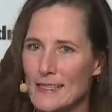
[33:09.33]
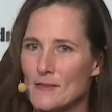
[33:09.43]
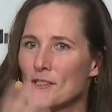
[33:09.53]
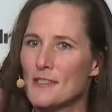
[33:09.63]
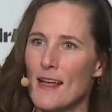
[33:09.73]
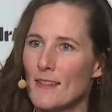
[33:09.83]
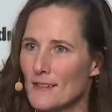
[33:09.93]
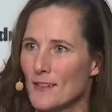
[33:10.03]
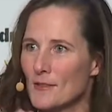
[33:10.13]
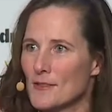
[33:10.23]
It just,
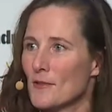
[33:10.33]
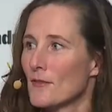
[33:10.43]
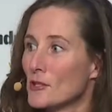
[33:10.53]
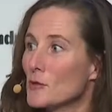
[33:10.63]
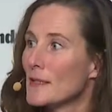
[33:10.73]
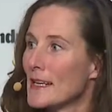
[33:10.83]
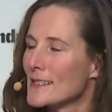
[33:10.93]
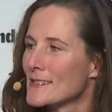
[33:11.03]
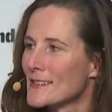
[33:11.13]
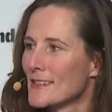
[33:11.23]
you know, it sort of
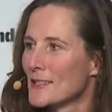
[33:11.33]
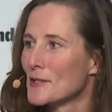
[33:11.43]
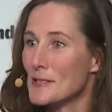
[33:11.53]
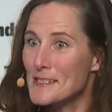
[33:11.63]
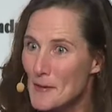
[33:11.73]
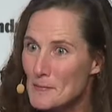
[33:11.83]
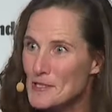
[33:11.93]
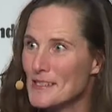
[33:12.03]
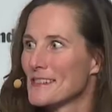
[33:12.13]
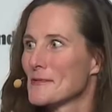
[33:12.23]
illuminates your
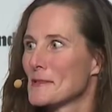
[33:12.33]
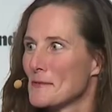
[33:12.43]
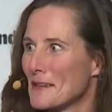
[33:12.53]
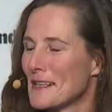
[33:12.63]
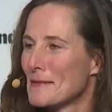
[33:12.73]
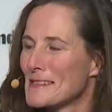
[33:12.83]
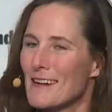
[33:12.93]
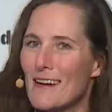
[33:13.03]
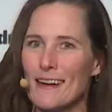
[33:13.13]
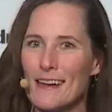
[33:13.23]
assumptions, what's working, what's not.